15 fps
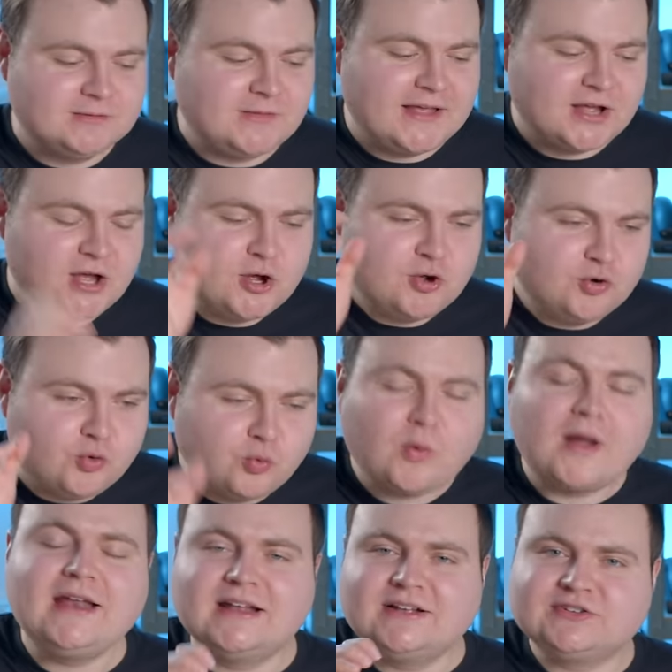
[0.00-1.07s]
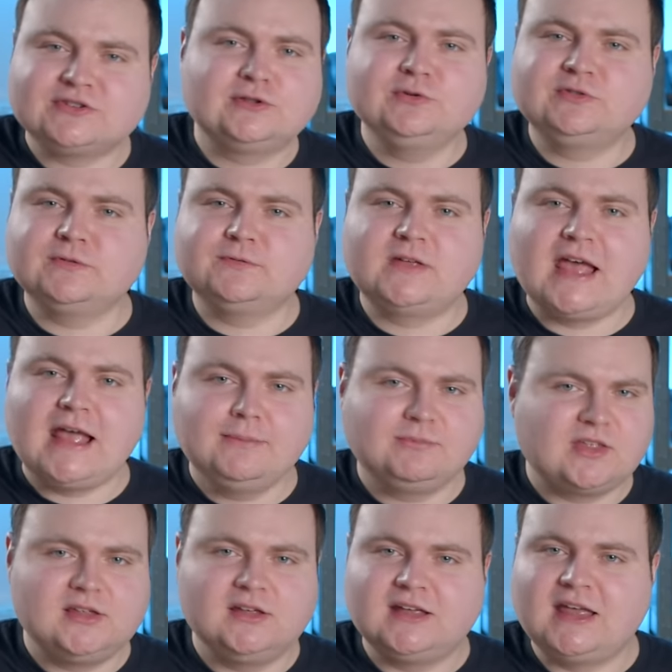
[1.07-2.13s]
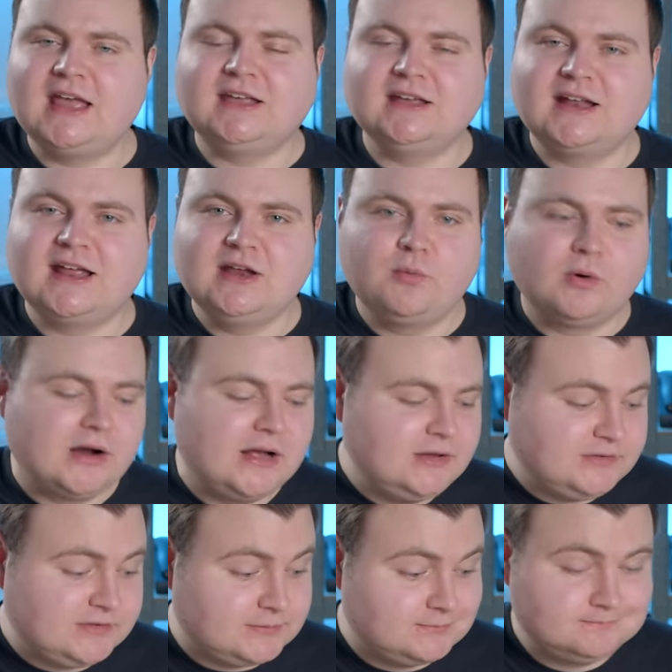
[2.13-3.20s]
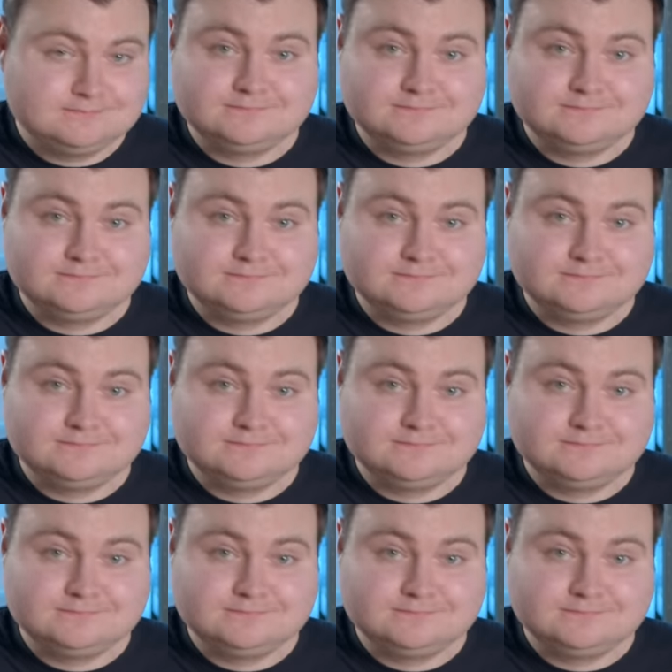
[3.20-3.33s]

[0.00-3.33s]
like great exclusive games that you can't get anywhere else,